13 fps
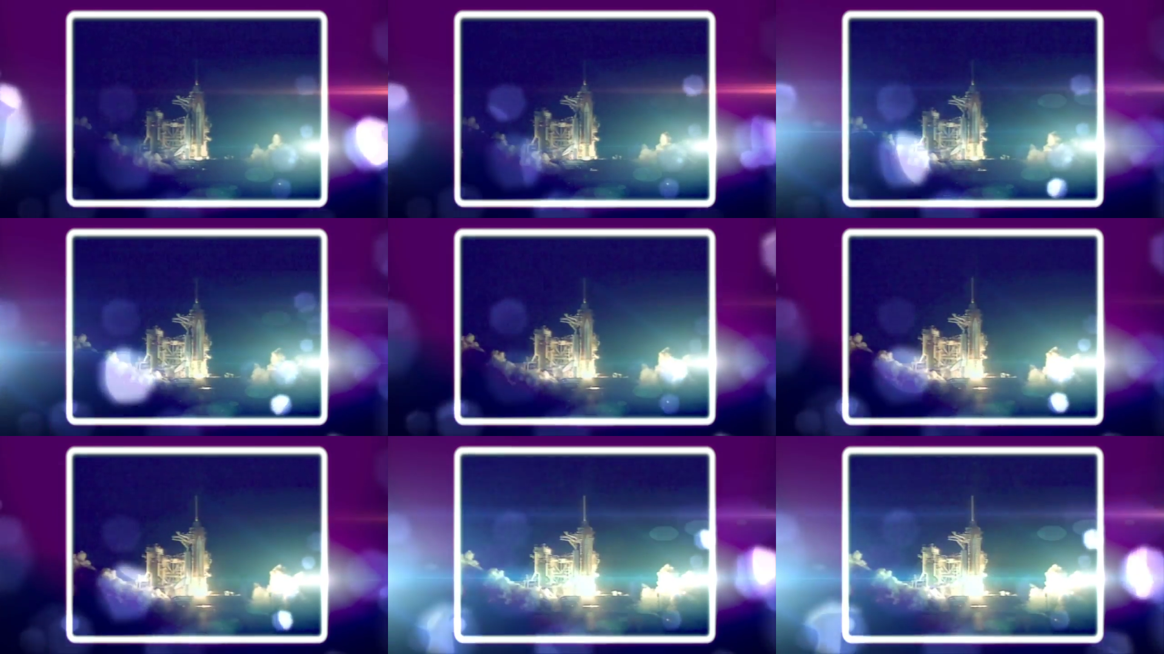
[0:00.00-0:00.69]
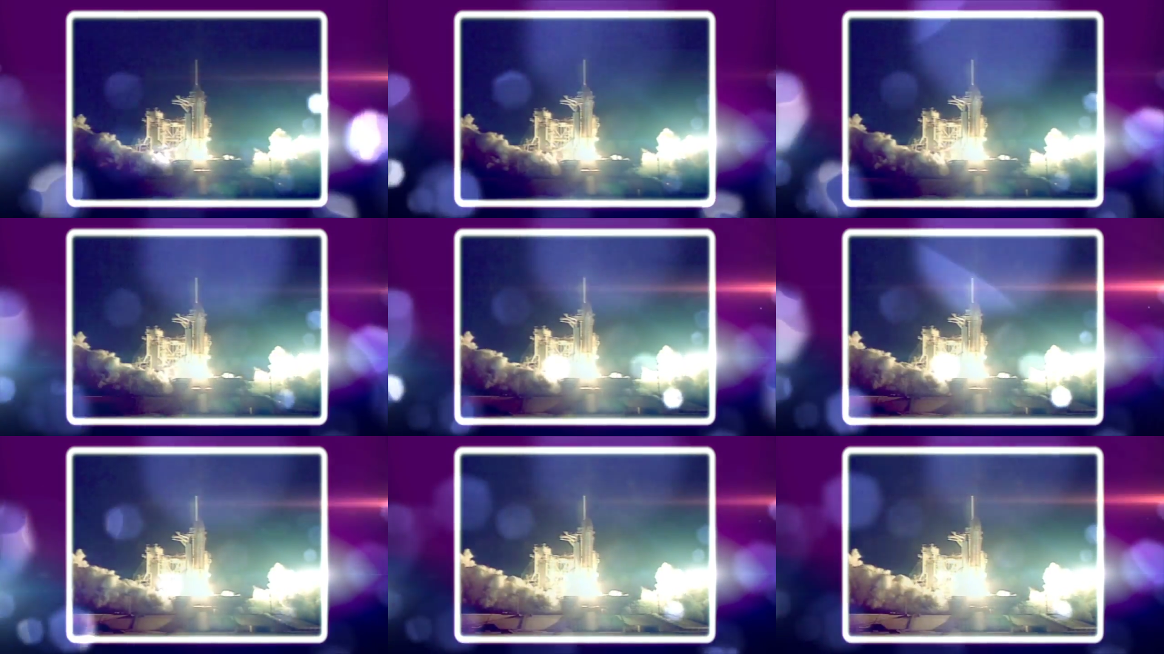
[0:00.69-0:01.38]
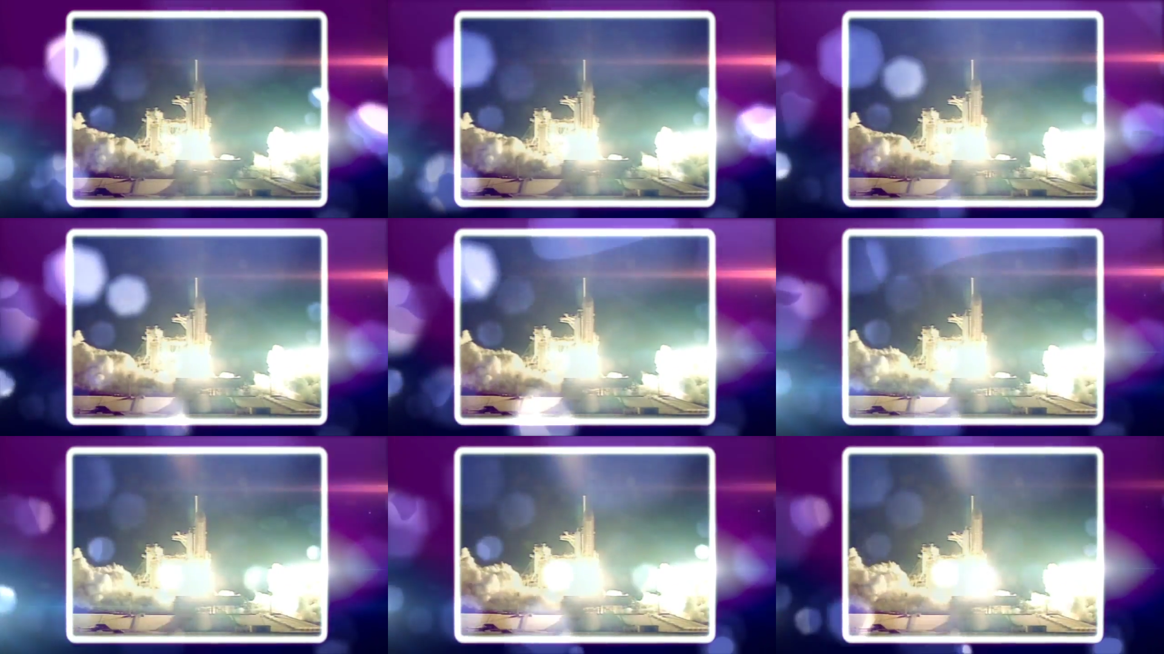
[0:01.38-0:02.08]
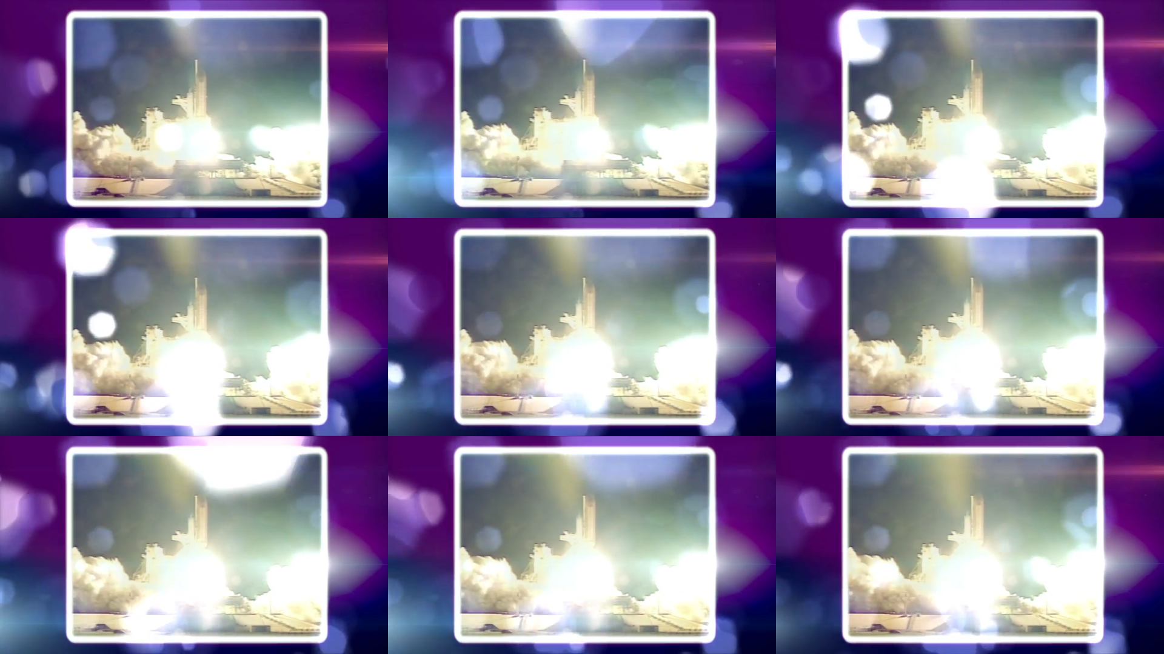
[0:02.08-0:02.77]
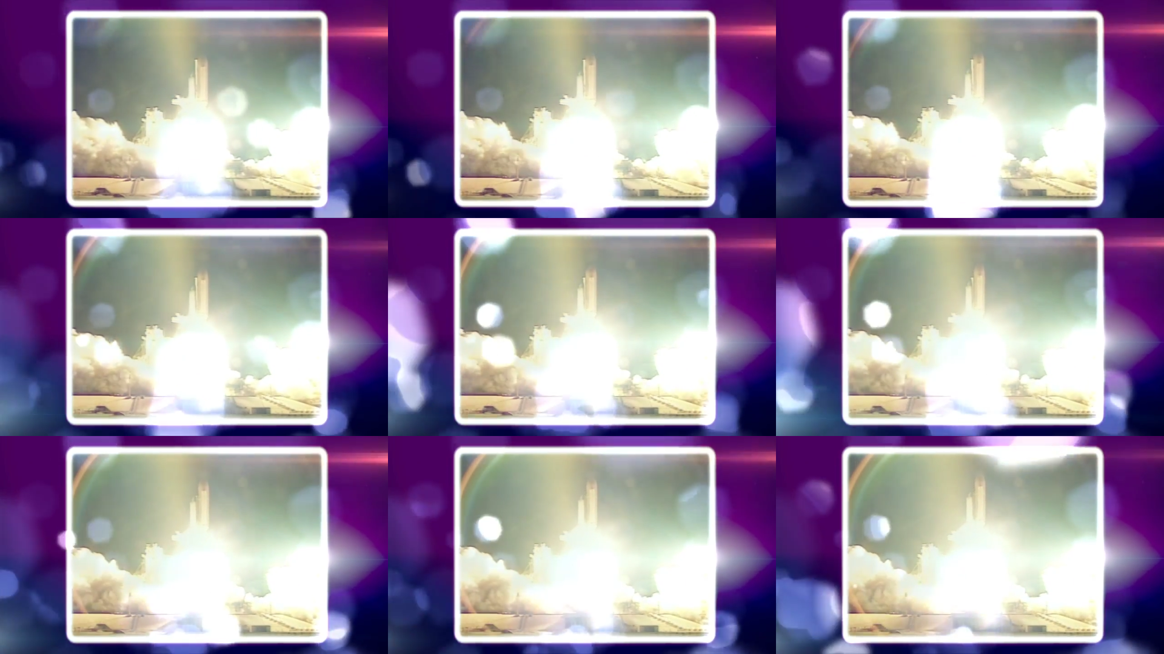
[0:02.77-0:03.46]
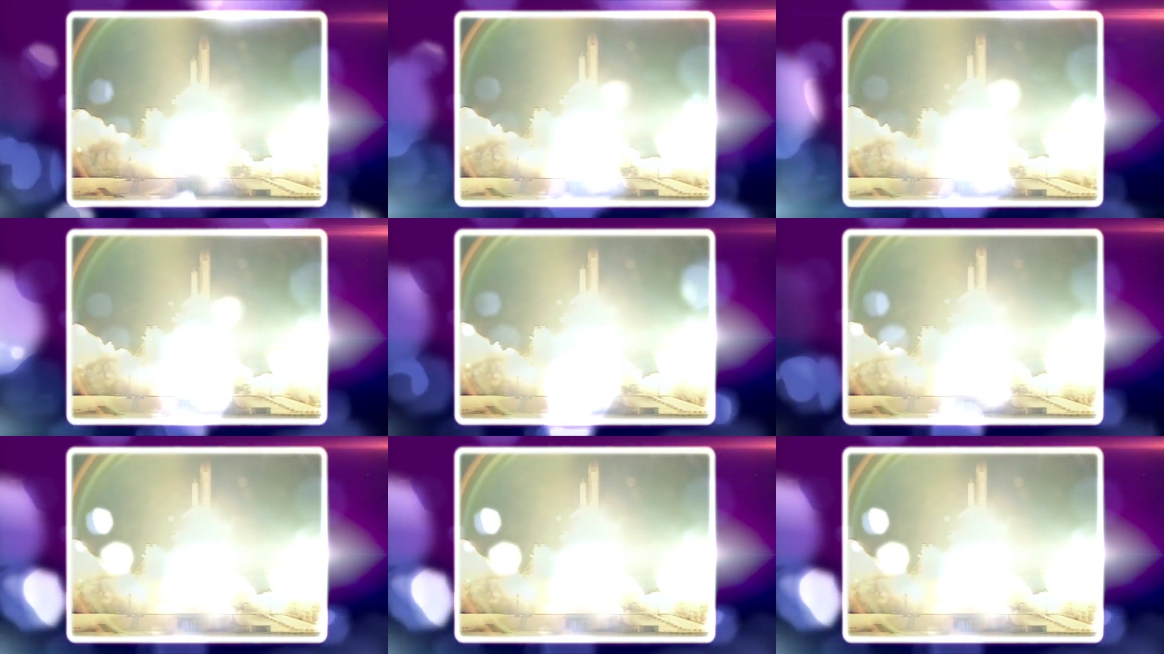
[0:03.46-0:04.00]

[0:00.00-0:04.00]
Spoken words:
No face is visible, so there are no lips to read.